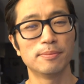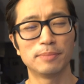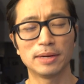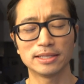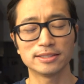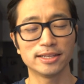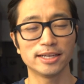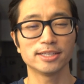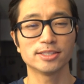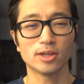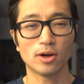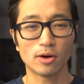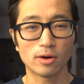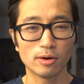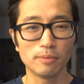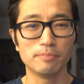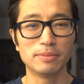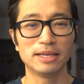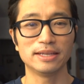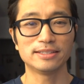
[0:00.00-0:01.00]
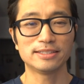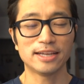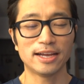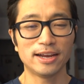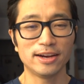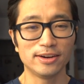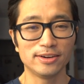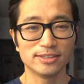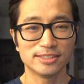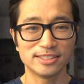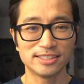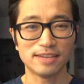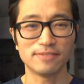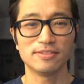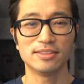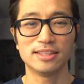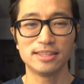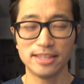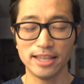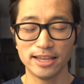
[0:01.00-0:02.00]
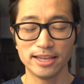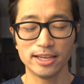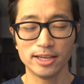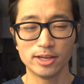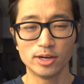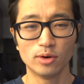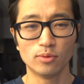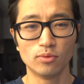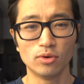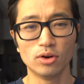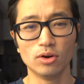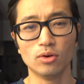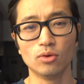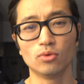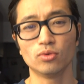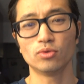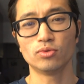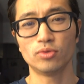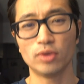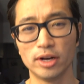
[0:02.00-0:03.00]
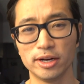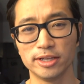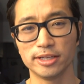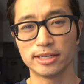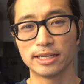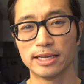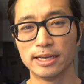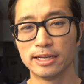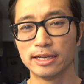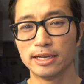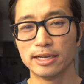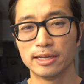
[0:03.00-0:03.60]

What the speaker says: My legs are a bit tired, seventh day in a row running,